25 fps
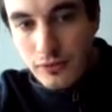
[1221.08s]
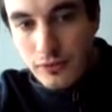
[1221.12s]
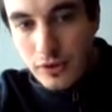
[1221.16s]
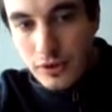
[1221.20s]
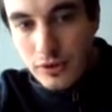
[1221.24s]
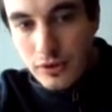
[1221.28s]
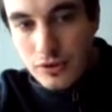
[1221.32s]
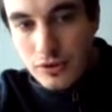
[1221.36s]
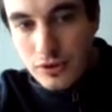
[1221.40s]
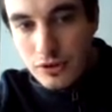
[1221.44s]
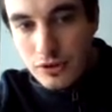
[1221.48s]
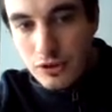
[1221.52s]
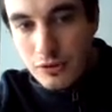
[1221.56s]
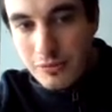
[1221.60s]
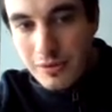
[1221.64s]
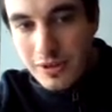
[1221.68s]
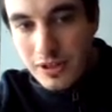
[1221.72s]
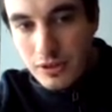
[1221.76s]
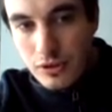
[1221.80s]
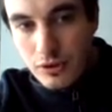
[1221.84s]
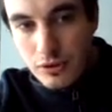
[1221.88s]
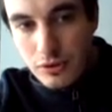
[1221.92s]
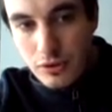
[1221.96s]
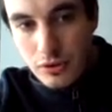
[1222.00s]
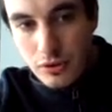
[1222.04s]
for the
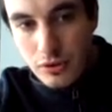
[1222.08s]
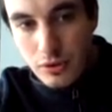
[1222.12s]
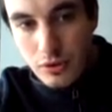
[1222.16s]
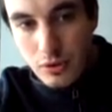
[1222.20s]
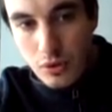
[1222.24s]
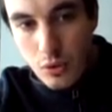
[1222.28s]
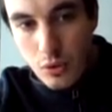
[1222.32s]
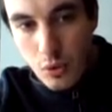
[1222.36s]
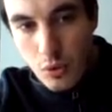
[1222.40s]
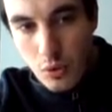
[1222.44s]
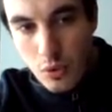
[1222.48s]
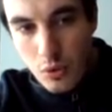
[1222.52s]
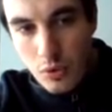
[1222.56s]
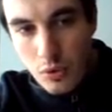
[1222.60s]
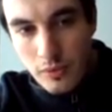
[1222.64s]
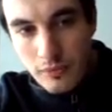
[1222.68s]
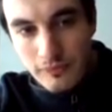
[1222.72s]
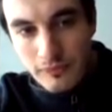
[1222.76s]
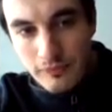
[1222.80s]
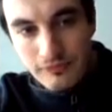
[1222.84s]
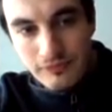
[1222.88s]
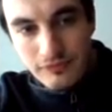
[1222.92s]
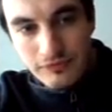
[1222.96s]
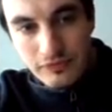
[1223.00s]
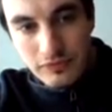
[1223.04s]
domain E
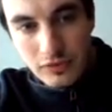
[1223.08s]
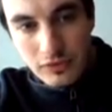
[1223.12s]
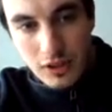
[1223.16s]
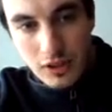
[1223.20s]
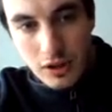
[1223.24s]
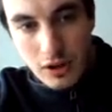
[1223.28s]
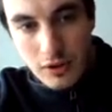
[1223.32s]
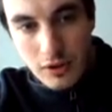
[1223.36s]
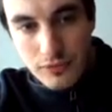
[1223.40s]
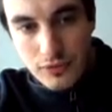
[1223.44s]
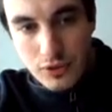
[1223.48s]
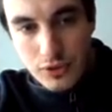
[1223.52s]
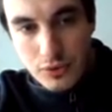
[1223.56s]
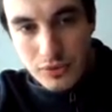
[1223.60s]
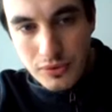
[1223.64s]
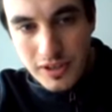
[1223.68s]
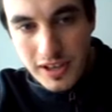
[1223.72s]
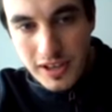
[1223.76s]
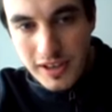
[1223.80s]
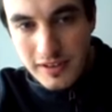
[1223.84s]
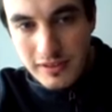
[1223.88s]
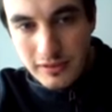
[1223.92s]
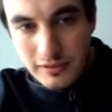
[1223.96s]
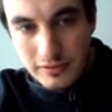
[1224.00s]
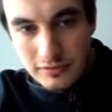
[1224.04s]
of
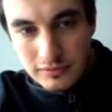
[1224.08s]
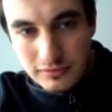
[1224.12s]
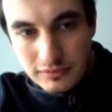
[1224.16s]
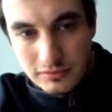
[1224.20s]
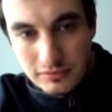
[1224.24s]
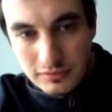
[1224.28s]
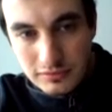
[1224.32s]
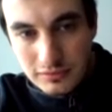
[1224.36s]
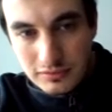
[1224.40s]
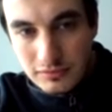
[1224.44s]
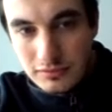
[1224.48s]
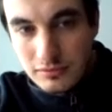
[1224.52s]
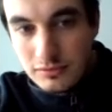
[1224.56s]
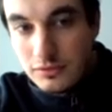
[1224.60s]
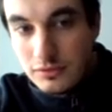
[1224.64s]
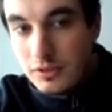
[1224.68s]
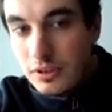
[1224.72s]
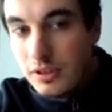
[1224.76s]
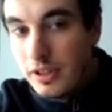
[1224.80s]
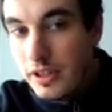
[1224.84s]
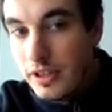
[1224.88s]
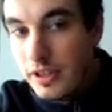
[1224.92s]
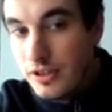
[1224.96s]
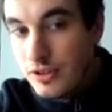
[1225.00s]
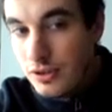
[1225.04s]
QK,
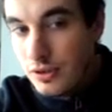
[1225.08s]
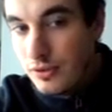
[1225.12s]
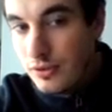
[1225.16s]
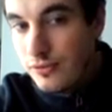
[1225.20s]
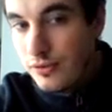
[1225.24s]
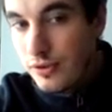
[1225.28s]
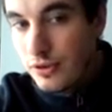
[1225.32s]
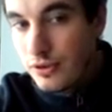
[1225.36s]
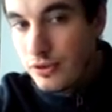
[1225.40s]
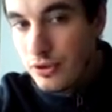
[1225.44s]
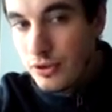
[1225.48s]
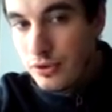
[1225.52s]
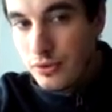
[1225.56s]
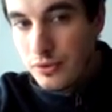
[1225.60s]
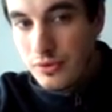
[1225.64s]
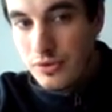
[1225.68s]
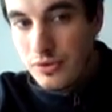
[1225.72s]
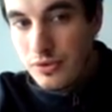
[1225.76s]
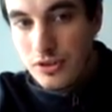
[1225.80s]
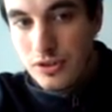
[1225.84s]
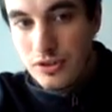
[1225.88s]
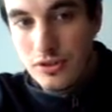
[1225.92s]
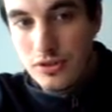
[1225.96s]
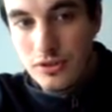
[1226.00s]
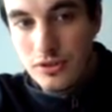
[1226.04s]
and so for the
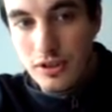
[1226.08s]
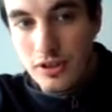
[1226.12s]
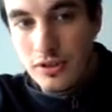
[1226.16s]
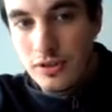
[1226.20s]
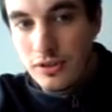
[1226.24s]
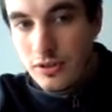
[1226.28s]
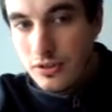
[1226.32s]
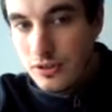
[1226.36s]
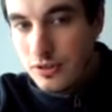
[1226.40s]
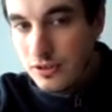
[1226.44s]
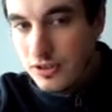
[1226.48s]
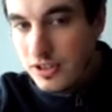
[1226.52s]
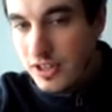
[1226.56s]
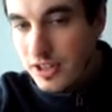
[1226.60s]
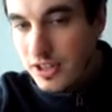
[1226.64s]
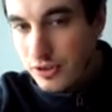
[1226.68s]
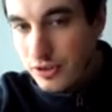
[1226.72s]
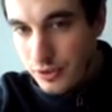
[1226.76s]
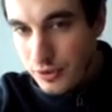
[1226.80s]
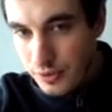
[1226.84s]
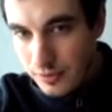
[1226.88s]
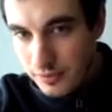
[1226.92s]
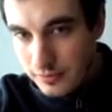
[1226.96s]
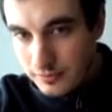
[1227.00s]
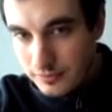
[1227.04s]
constant
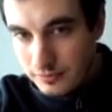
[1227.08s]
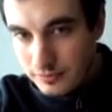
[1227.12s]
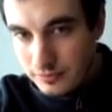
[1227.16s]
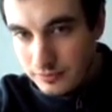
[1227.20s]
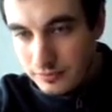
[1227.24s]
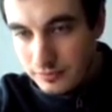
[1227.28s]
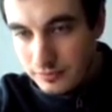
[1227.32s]
KQ.